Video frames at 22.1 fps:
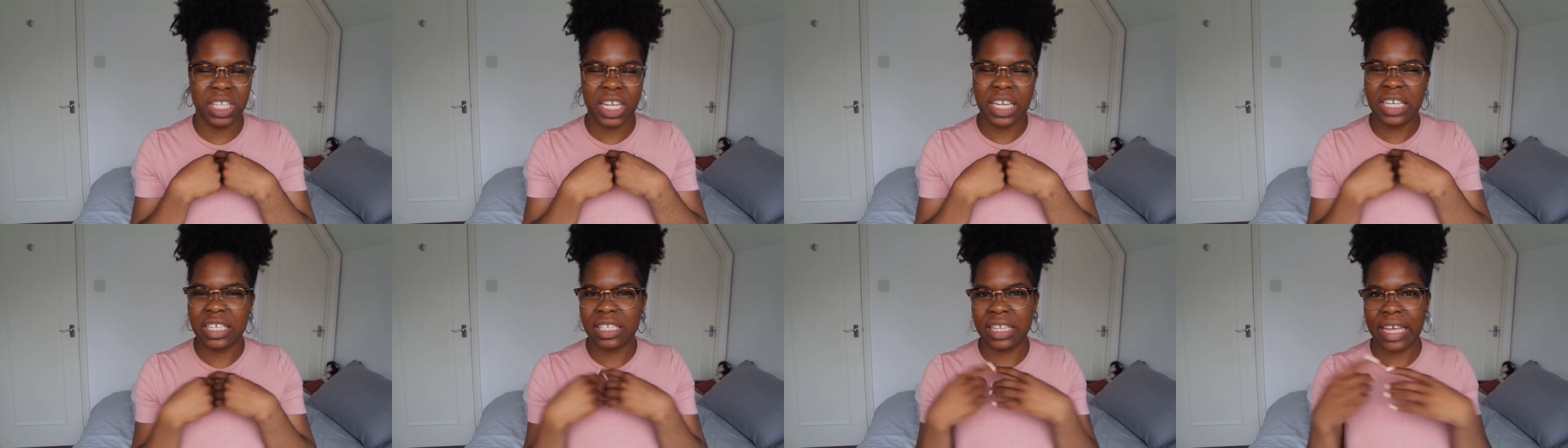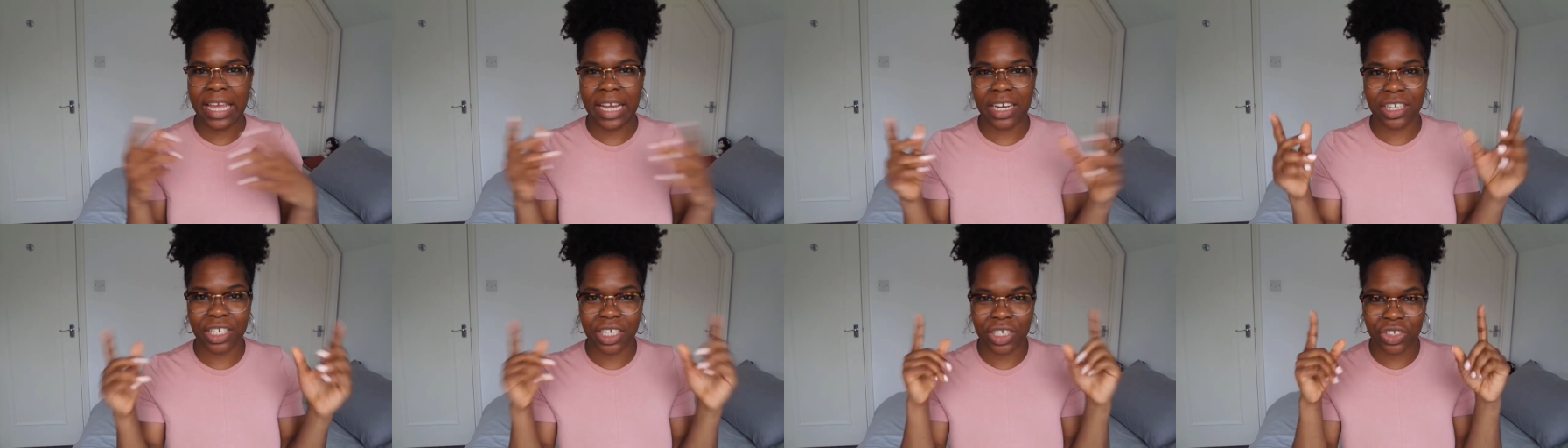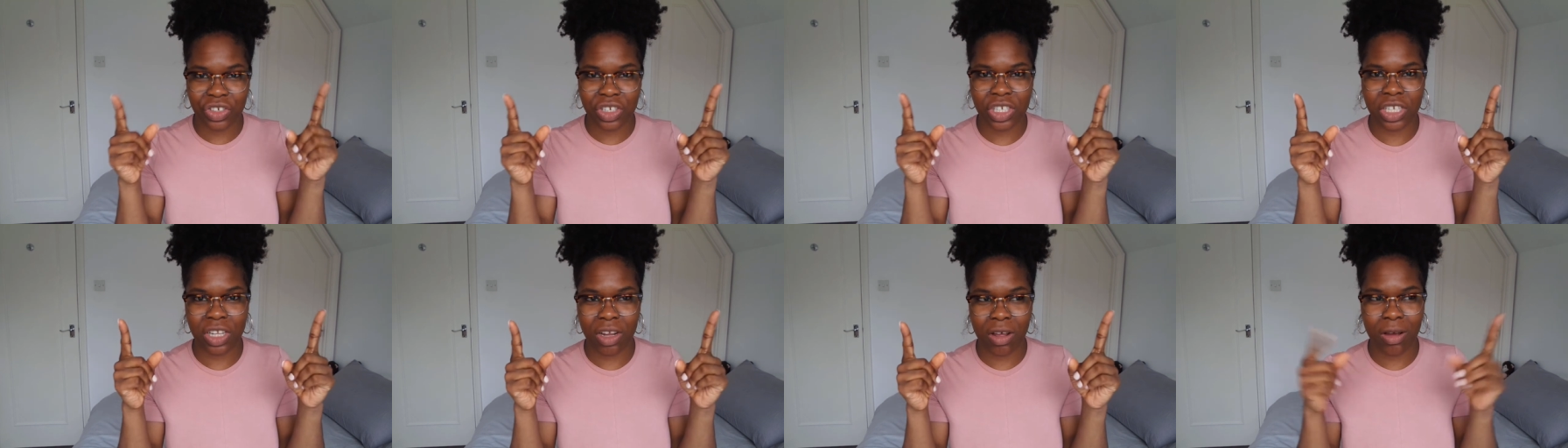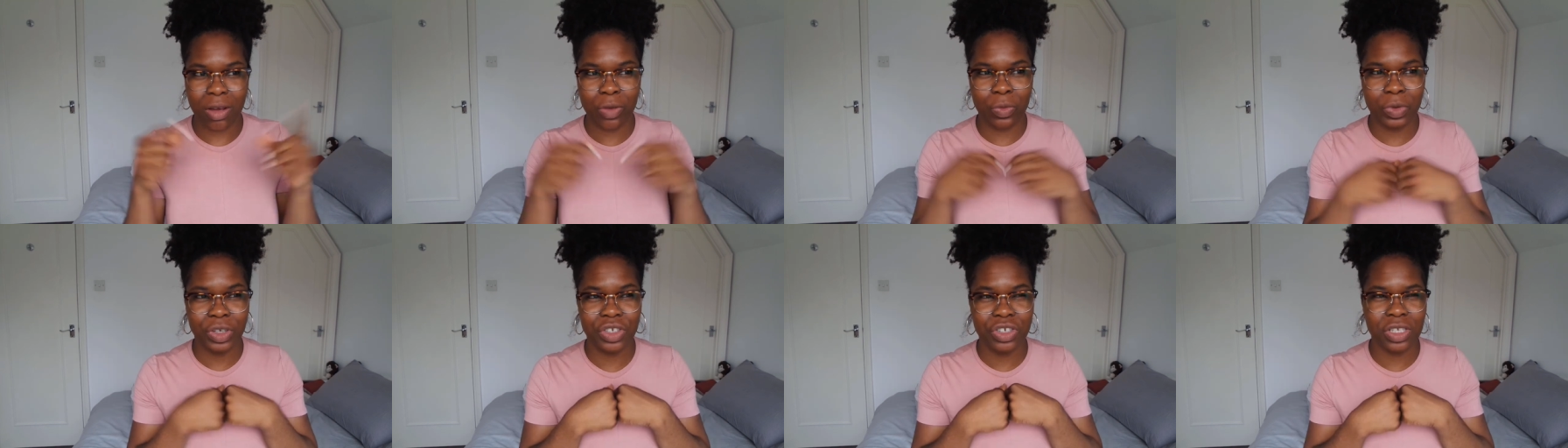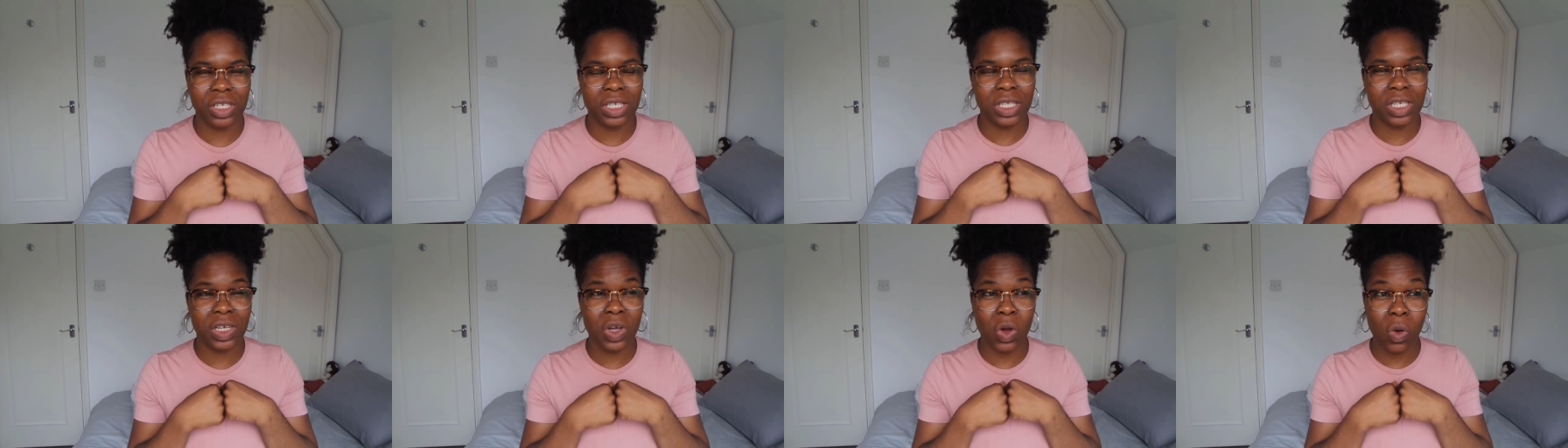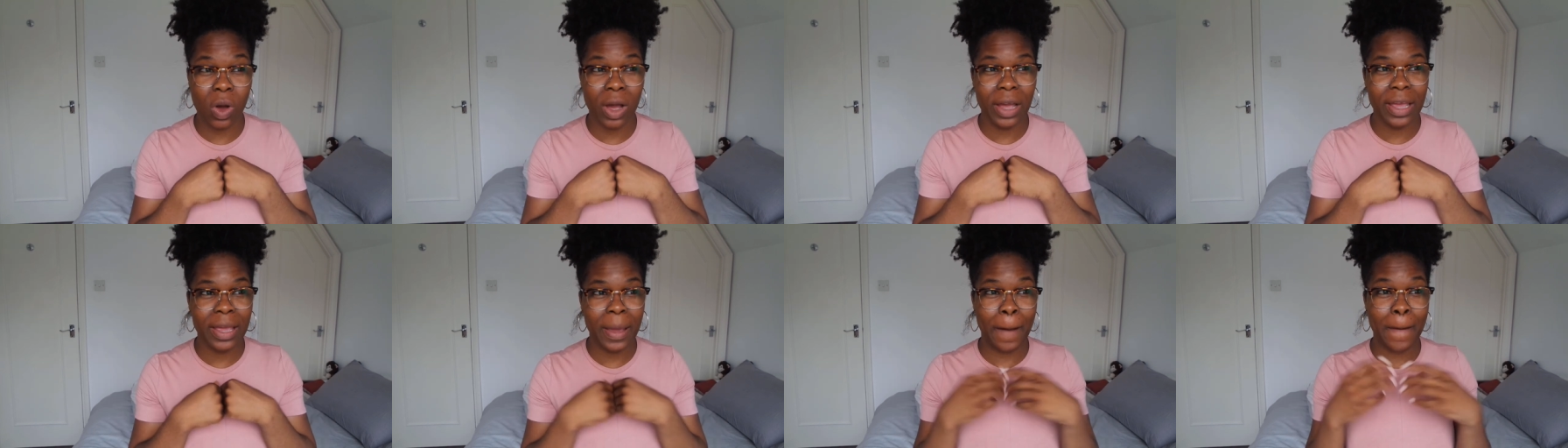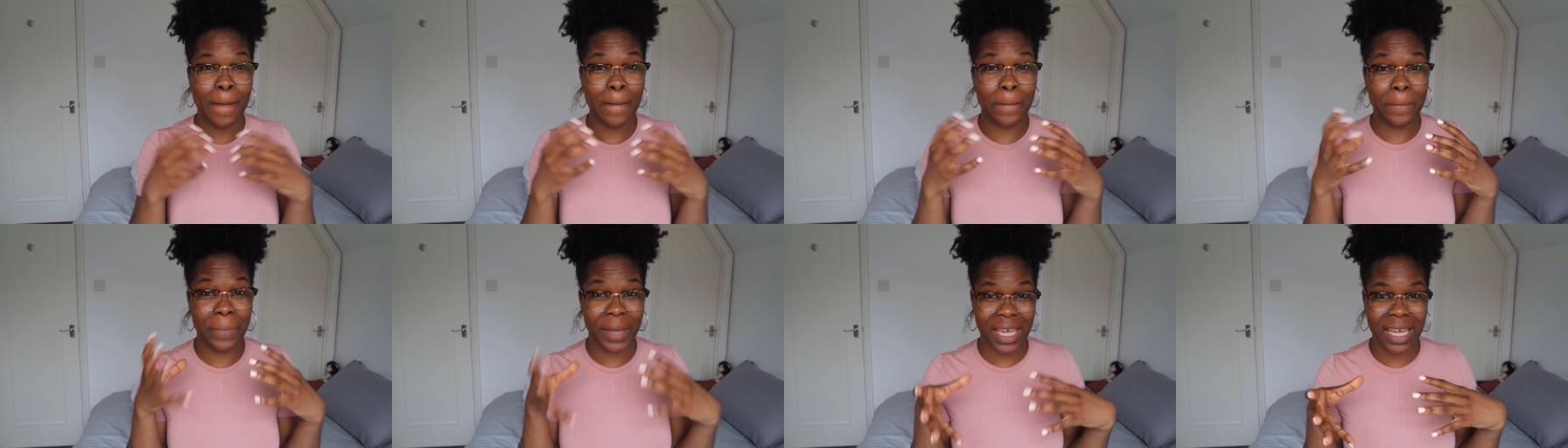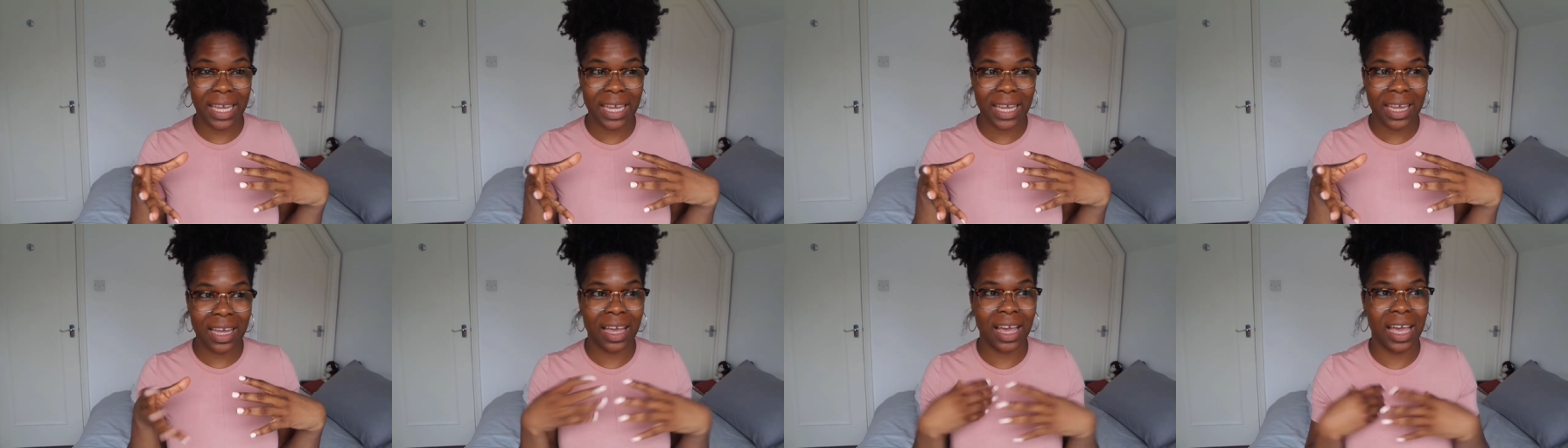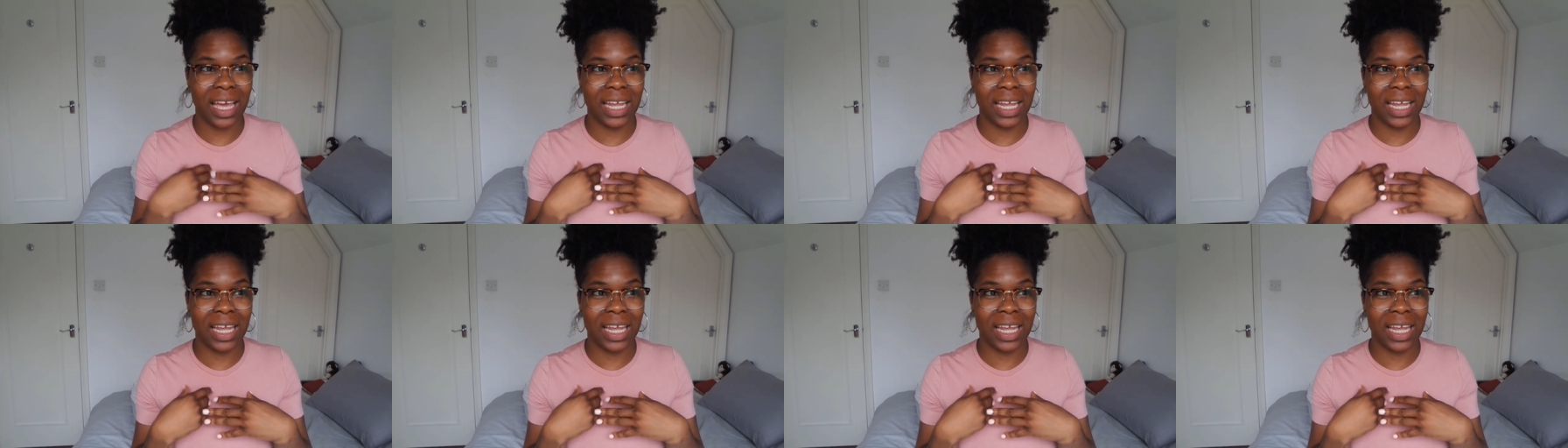six to eight inches long, which is quite big.